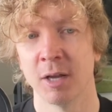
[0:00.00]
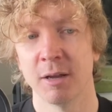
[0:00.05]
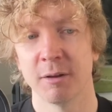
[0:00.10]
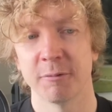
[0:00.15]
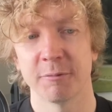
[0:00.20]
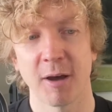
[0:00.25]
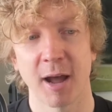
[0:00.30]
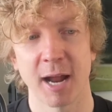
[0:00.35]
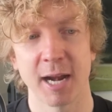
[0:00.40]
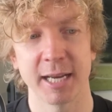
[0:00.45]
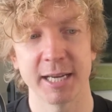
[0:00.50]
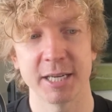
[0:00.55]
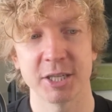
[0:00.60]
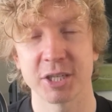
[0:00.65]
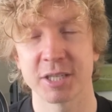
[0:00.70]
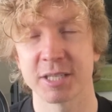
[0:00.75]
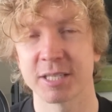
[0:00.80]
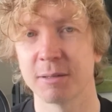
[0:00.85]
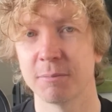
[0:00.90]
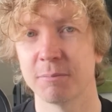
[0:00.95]
Finally,
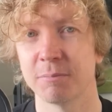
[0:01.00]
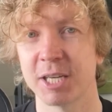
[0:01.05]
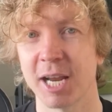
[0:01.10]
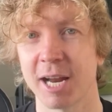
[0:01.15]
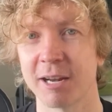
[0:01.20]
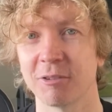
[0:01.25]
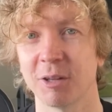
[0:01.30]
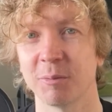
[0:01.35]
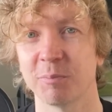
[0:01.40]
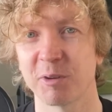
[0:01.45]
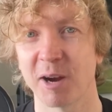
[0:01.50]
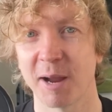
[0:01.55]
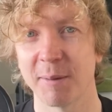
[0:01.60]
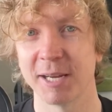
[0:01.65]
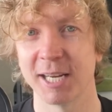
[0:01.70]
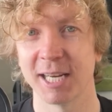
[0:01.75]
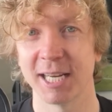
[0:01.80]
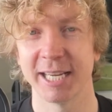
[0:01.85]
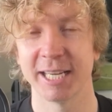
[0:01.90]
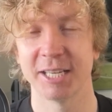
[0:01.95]
just some general
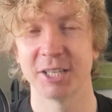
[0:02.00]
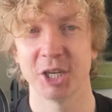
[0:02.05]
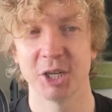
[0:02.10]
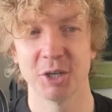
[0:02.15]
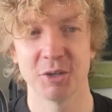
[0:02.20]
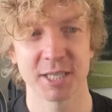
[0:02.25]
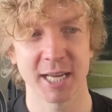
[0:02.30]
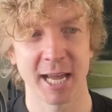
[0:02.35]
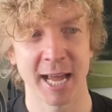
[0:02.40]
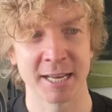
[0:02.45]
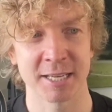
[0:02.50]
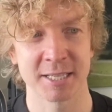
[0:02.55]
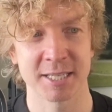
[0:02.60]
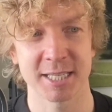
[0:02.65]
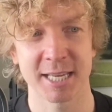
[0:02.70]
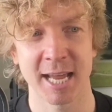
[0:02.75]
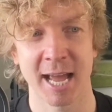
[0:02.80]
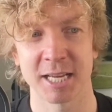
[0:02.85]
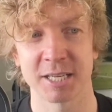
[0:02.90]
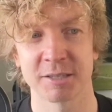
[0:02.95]
Premier League news and
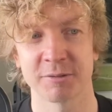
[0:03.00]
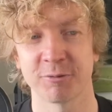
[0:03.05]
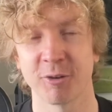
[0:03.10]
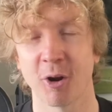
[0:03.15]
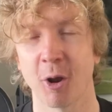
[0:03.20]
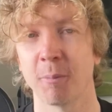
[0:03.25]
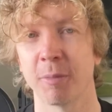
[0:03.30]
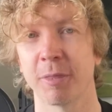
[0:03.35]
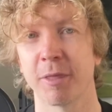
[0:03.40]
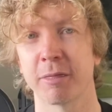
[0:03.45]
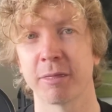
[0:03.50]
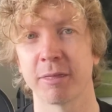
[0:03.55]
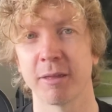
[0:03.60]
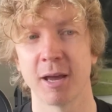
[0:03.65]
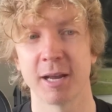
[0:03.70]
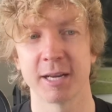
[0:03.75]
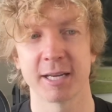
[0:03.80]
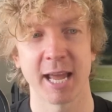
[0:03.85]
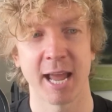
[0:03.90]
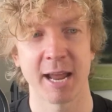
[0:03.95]
stats from the
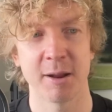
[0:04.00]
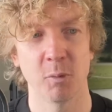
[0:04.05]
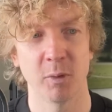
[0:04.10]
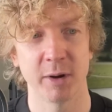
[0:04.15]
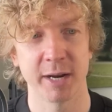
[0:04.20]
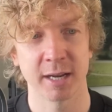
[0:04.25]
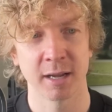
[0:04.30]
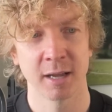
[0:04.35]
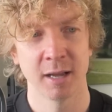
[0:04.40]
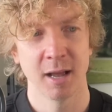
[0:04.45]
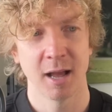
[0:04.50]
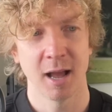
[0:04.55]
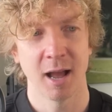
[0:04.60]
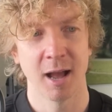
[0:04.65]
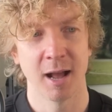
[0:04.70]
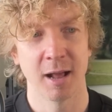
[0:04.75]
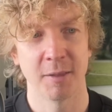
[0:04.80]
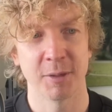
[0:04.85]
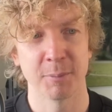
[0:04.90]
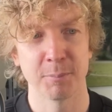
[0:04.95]
3rd game week.
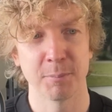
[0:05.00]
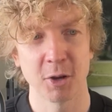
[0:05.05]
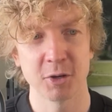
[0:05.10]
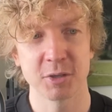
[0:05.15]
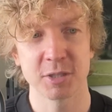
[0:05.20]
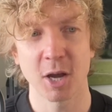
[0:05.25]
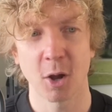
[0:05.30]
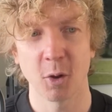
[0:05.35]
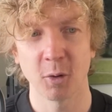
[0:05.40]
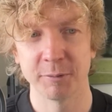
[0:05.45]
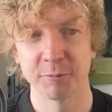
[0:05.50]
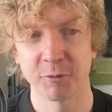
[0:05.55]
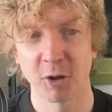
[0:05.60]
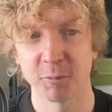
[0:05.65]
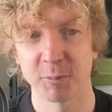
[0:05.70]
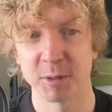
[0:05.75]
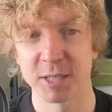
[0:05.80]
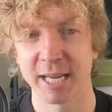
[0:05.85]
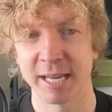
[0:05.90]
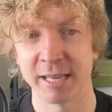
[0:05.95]
The most goal
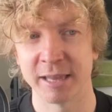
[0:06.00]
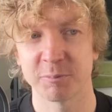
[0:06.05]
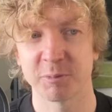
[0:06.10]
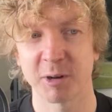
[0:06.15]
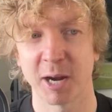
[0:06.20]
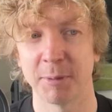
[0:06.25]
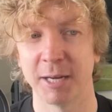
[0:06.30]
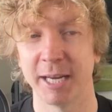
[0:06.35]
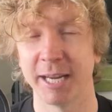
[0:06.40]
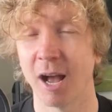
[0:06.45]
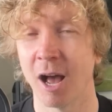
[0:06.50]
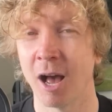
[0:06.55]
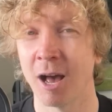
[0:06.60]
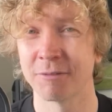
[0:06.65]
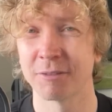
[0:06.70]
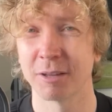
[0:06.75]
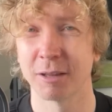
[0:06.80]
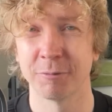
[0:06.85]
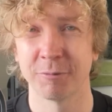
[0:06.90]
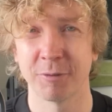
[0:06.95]
involvements in the Premier League
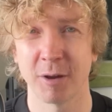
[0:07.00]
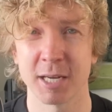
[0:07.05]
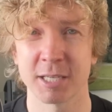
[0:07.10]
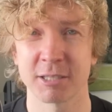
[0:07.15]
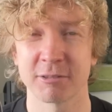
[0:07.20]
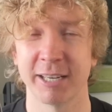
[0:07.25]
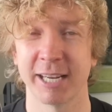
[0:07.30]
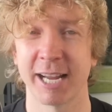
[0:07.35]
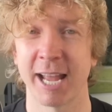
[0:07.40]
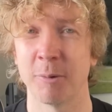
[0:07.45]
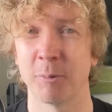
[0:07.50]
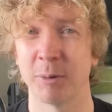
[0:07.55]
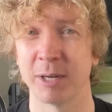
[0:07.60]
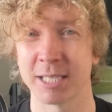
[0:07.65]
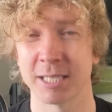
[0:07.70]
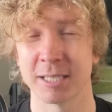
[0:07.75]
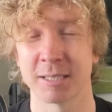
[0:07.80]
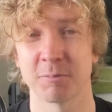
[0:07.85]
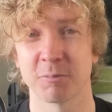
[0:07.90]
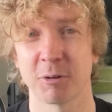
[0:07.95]
after the first 3 game weeks.
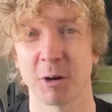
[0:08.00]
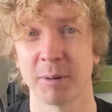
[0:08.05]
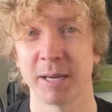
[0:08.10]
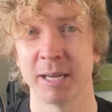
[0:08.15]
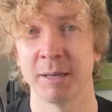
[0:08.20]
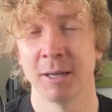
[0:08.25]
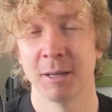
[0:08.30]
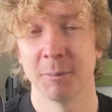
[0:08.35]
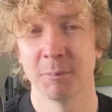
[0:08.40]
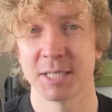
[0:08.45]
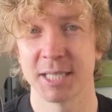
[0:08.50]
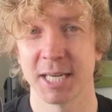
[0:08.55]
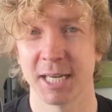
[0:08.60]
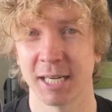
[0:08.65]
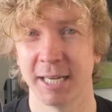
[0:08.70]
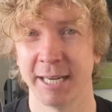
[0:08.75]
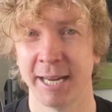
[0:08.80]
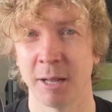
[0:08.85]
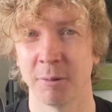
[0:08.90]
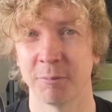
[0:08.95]
This is probably
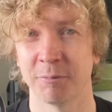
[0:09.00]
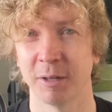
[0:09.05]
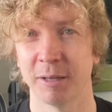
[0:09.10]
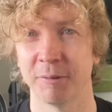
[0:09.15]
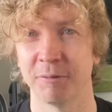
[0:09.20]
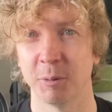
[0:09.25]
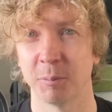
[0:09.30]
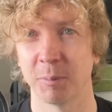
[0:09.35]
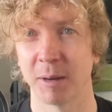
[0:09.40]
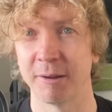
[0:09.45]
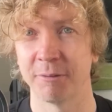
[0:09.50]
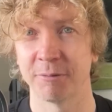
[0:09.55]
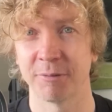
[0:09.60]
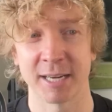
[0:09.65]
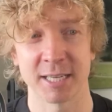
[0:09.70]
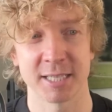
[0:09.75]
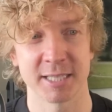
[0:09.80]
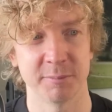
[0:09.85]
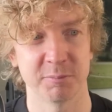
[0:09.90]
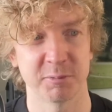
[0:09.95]
particularly helpful if you play
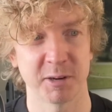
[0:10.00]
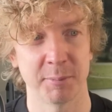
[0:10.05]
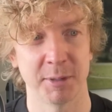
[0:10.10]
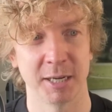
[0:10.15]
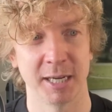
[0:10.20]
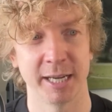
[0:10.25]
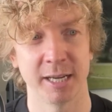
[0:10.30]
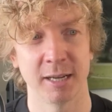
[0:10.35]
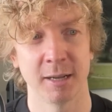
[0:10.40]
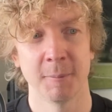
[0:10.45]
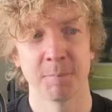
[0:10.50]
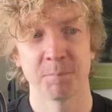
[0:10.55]
fantasy Premier League.